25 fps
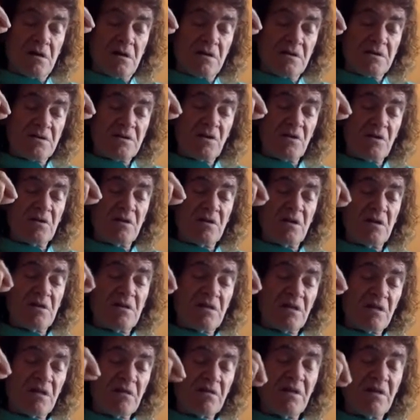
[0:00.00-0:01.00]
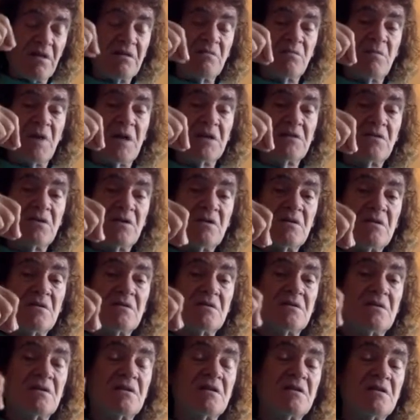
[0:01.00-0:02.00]
the only thing that
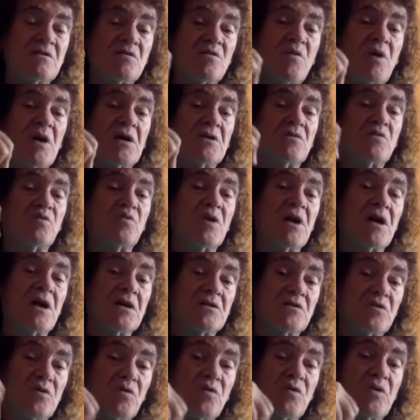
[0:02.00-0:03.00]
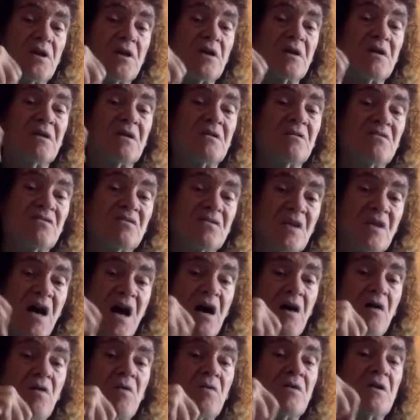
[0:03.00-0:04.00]
matters is what we are doing
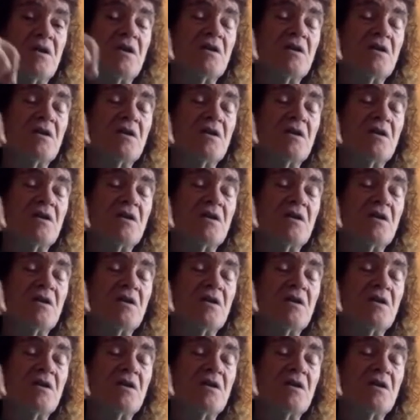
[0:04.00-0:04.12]
now,